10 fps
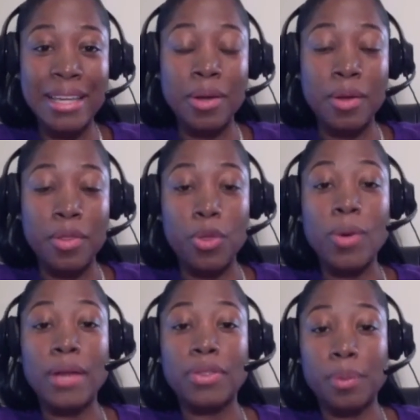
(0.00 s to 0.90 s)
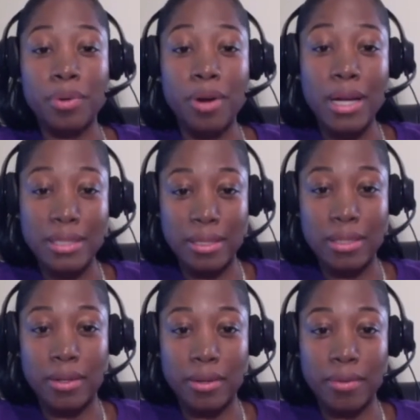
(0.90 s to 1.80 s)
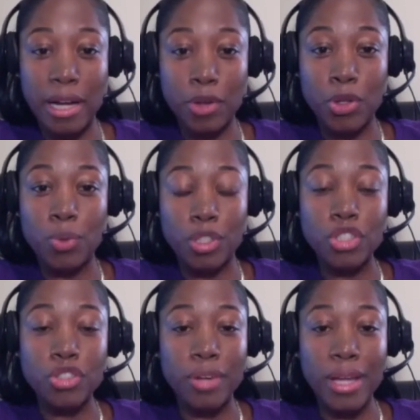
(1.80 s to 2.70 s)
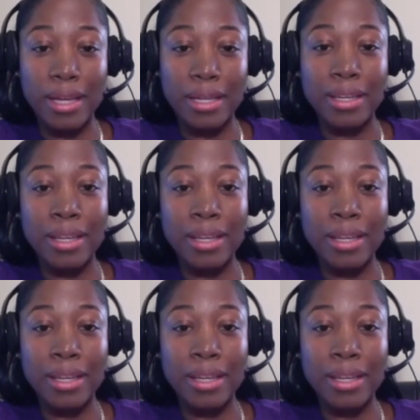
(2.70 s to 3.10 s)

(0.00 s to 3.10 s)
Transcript: throughout the process of how you were trained.